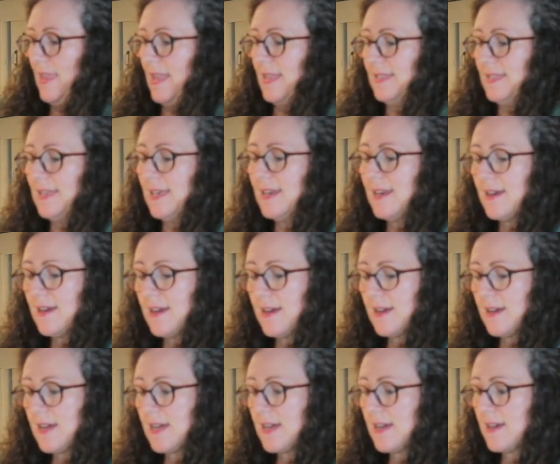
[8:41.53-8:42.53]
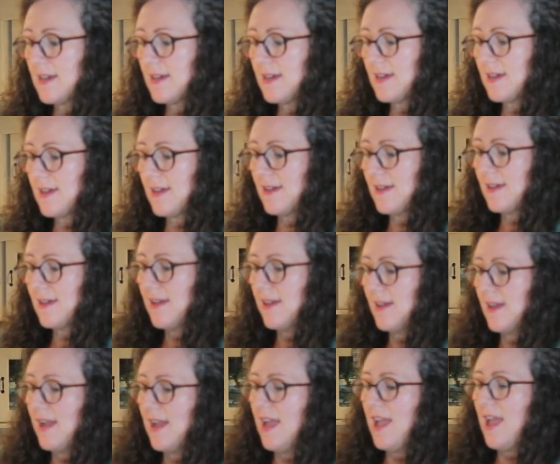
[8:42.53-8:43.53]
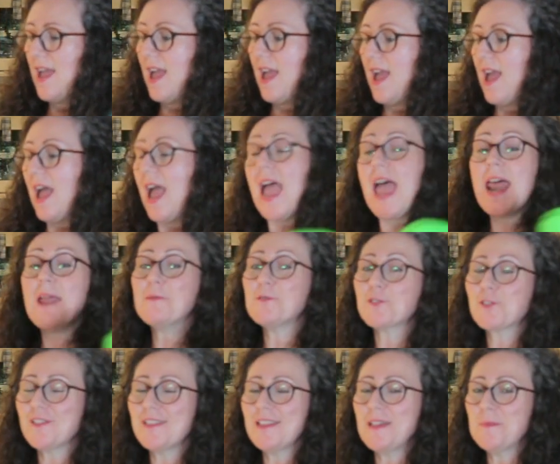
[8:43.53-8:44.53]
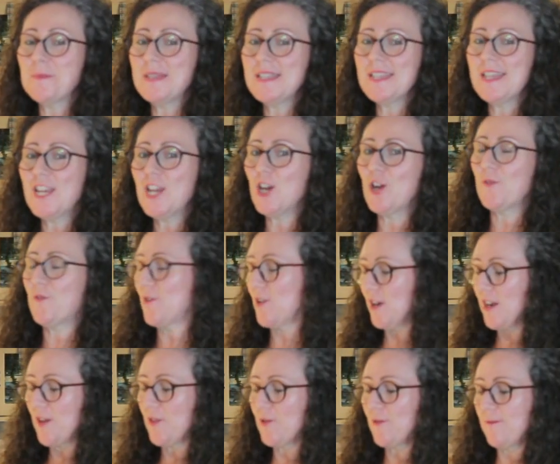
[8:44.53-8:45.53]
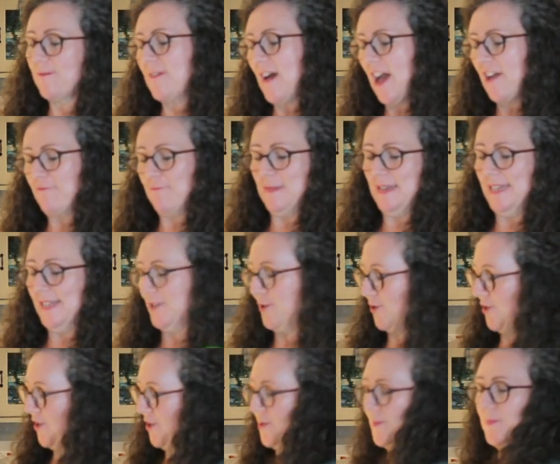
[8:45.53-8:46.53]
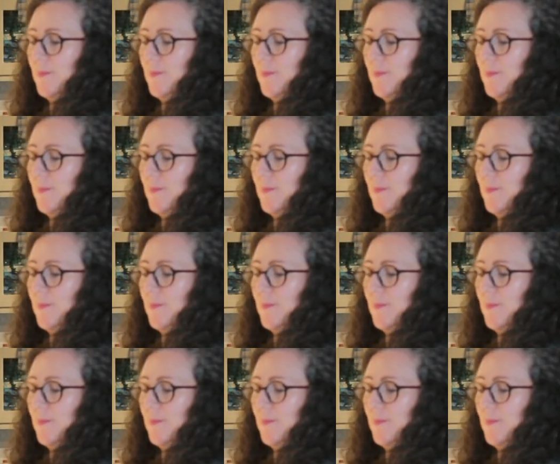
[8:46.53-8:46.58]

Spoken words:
Ta-da! And I'm just going to let them sit here for another 5 minutes or so.